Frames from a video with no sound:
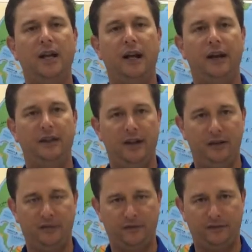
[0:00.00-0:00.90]
and then
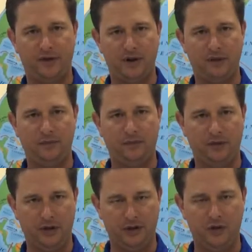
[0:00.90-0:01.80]
from
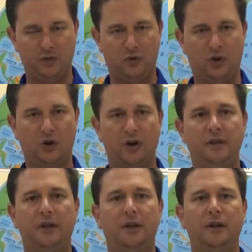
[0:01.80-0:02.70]
the New
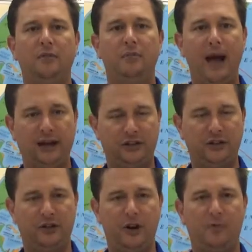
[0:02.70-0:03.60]
World back to
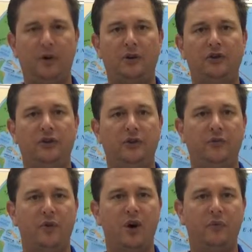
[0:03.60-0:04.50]
Europe are
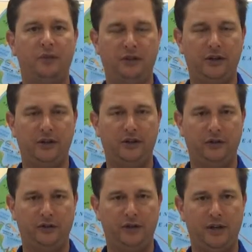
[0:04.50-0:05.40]
certain raw
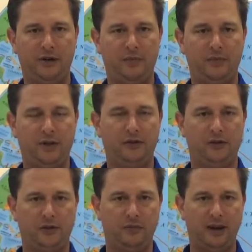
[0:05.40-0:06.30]
materials that Europeans
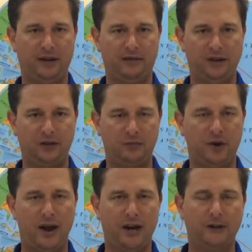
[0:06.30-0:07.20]
used to make finished
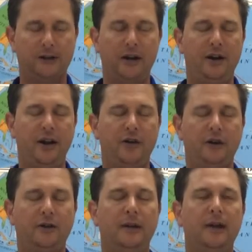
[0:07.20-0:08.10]
products.
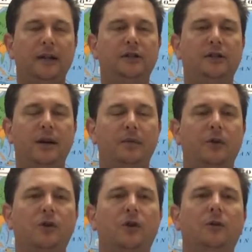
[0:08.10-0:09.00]
Another
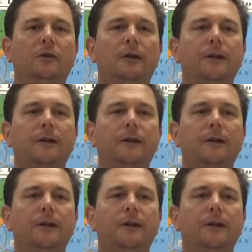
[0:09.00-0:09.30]
typical